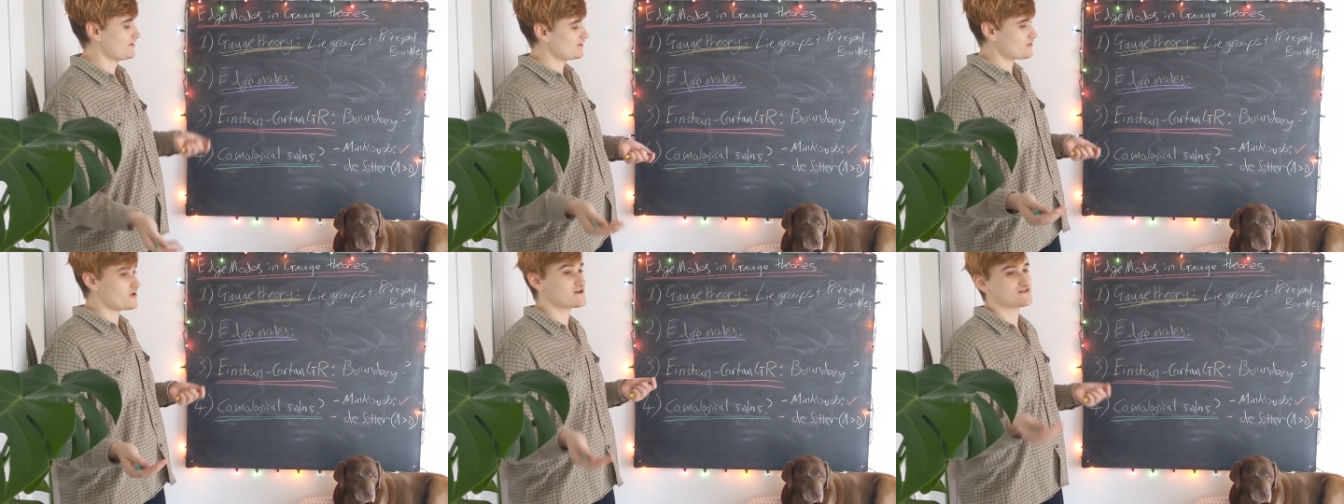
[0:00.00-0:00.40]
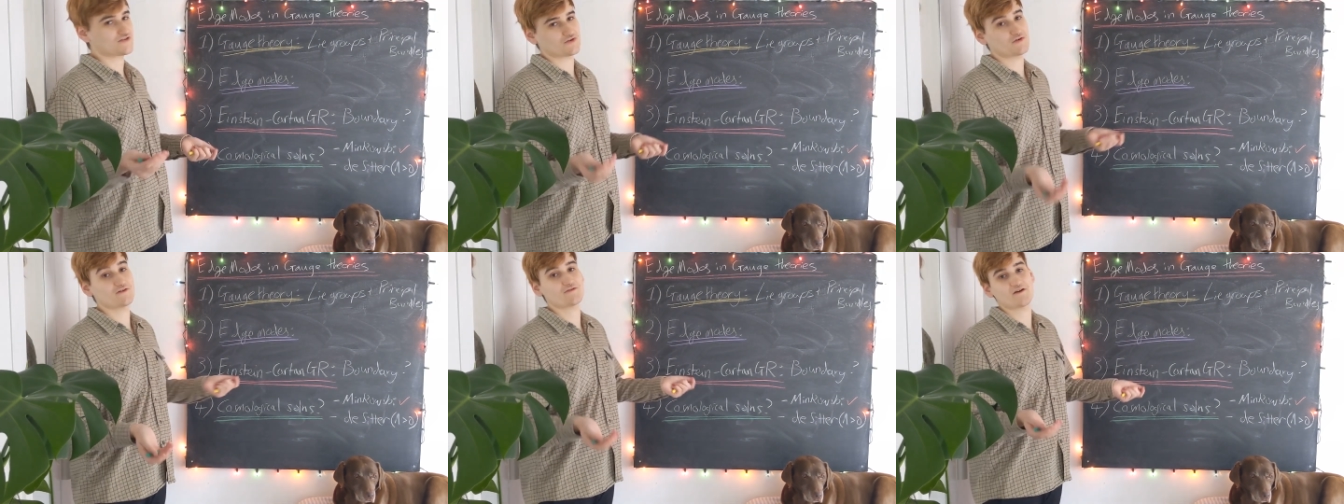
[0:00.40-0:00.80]
quite
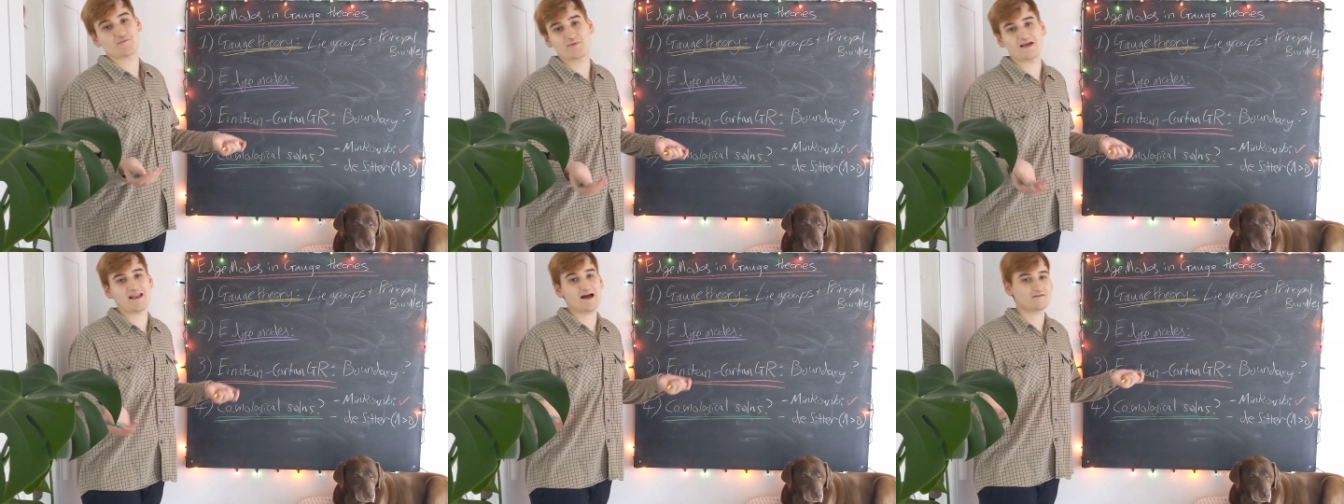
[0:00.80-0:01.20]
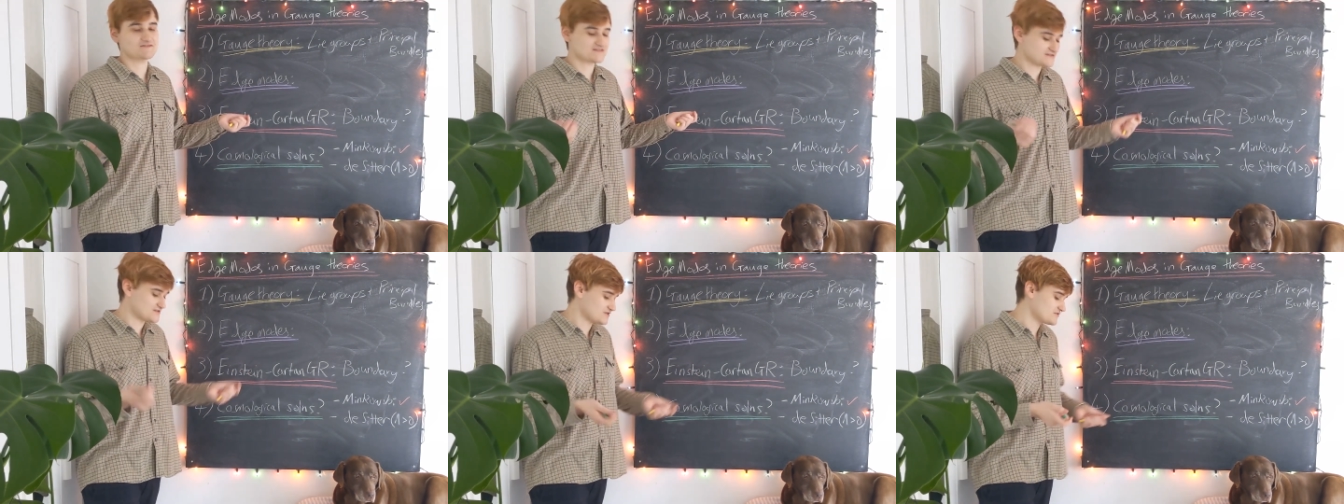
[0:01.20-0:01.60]
sure if I'd be allowed
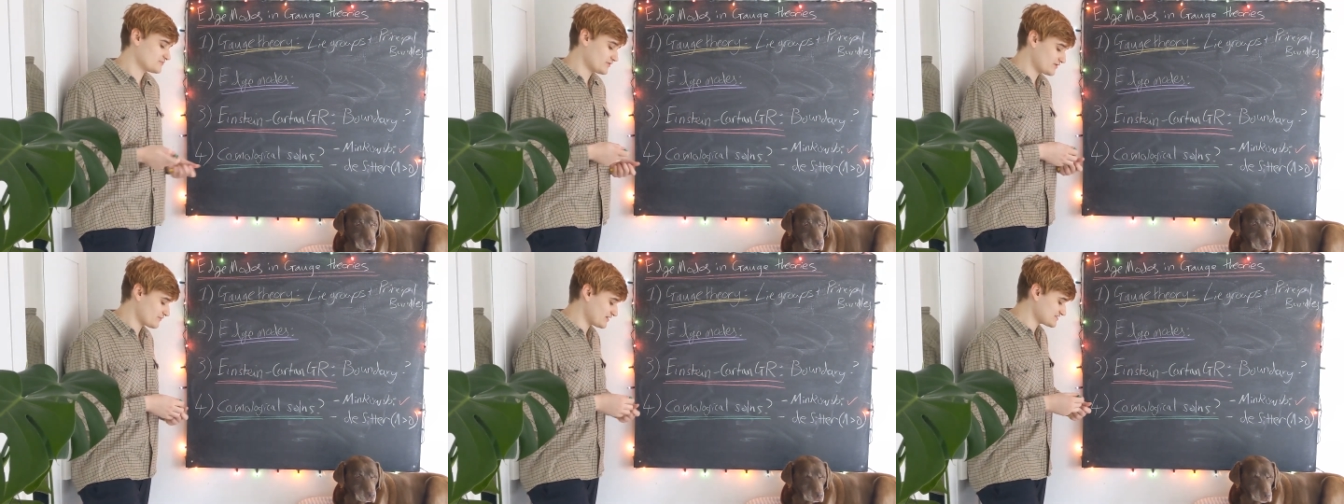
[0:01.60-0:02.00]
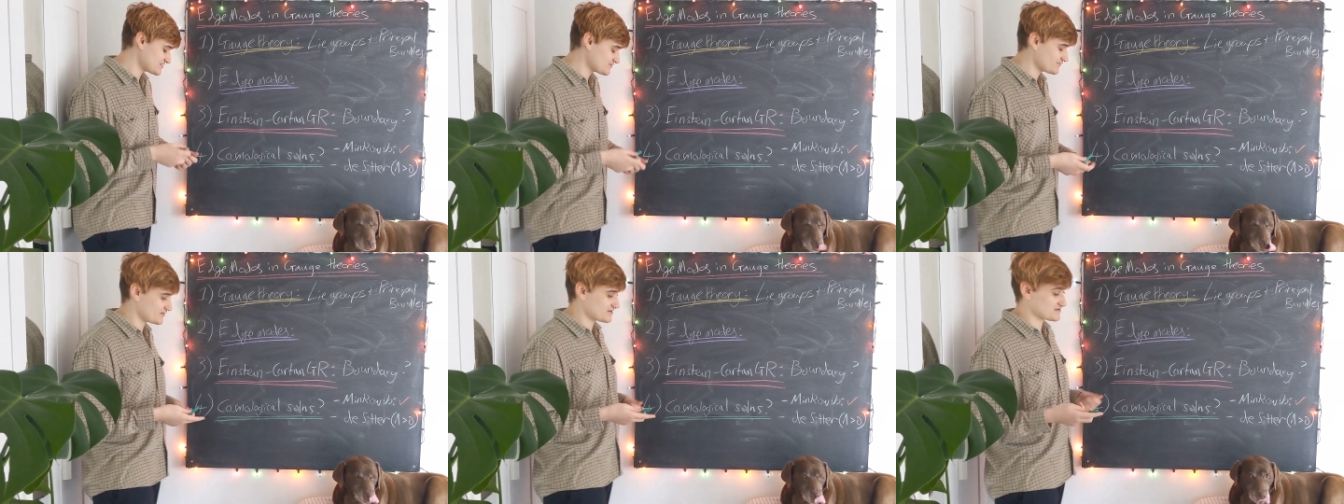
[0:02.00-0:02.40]
to do, but my
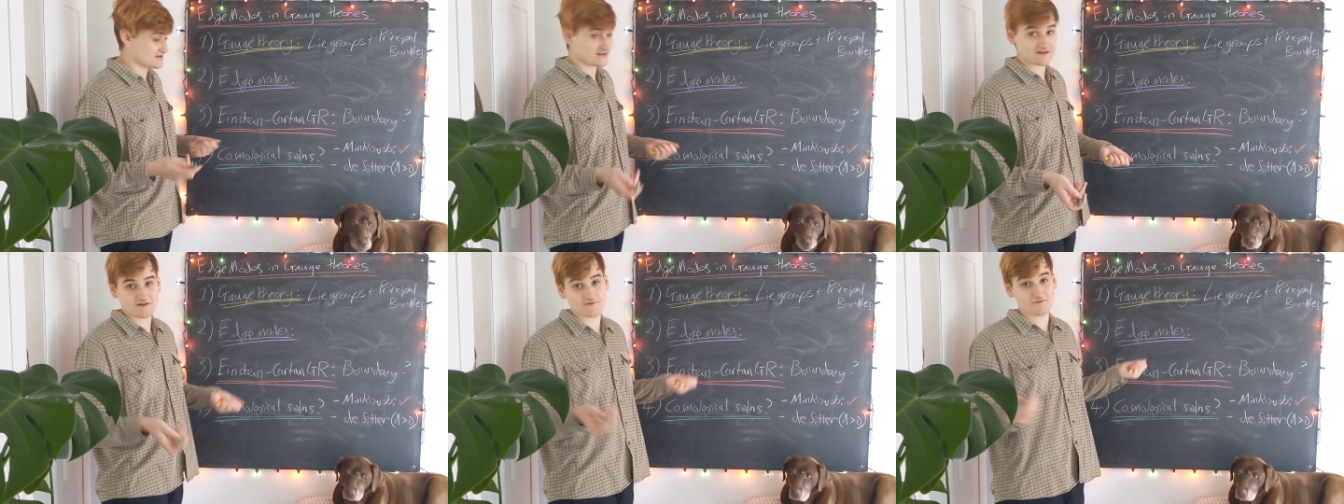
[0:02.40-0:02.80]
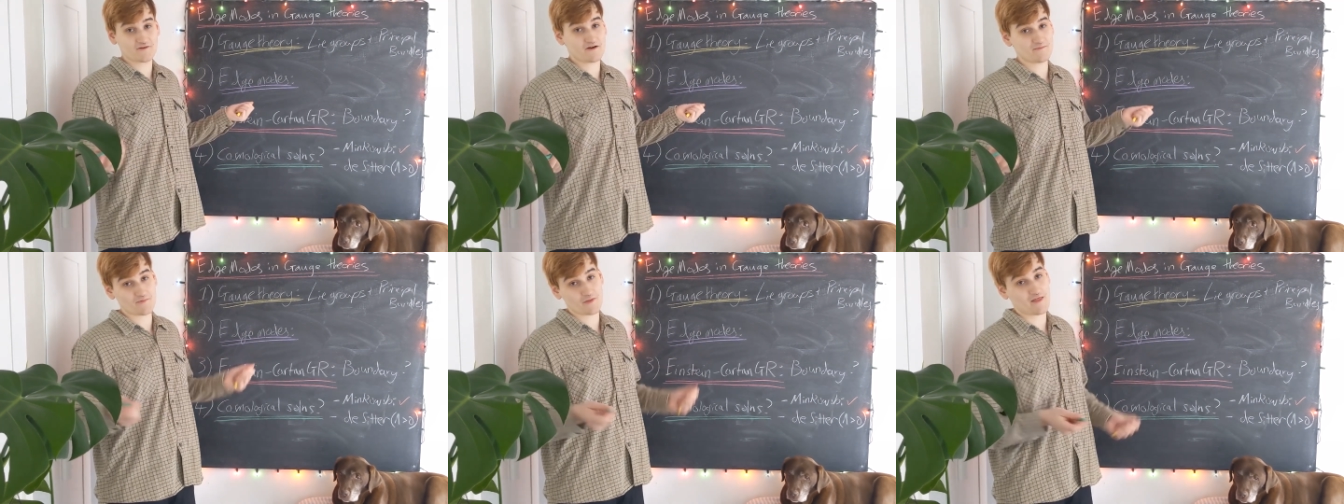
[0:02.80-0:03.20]
supervisor
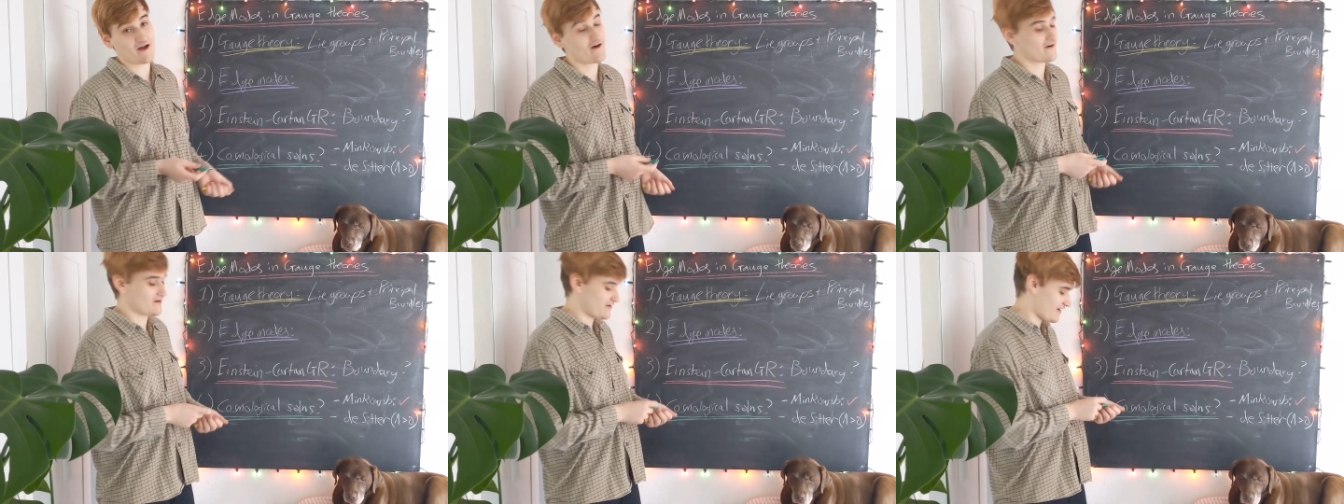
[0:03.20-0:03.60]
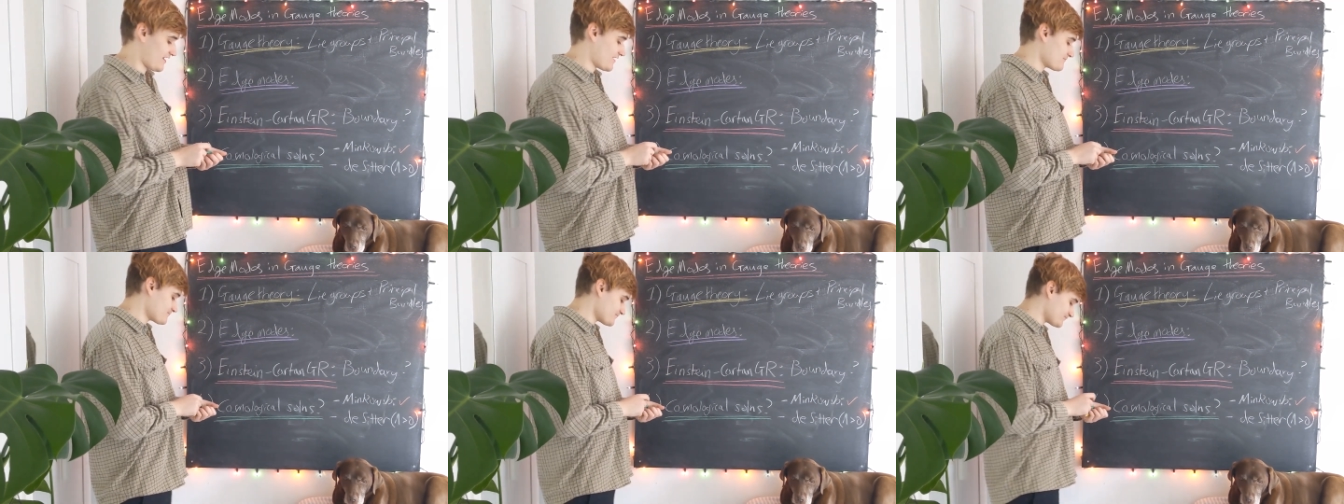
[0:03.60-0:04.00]
confirmed that they are
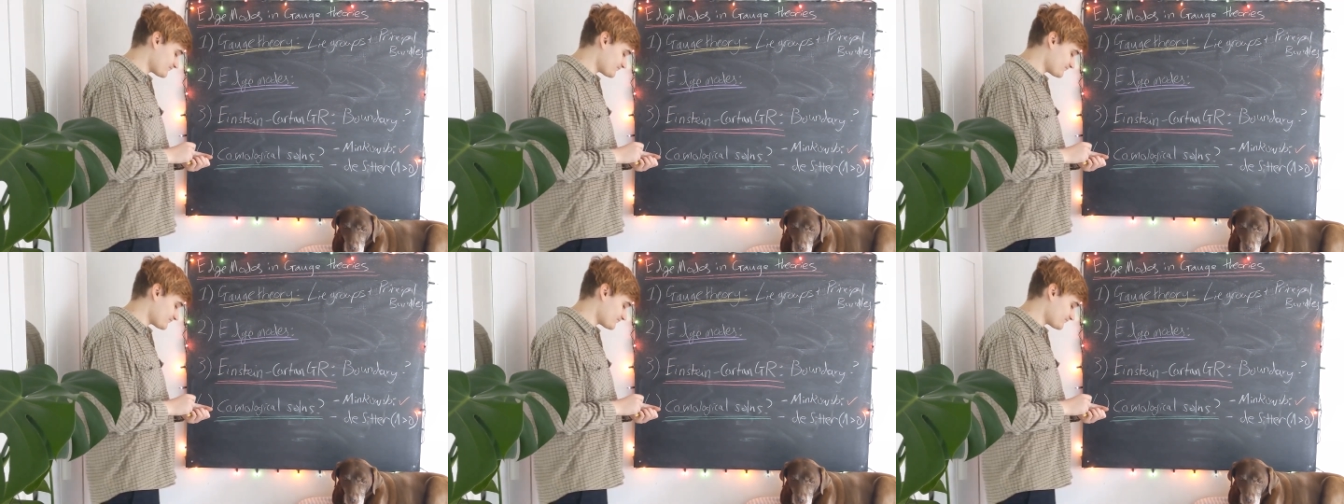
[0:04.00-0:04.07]
okay.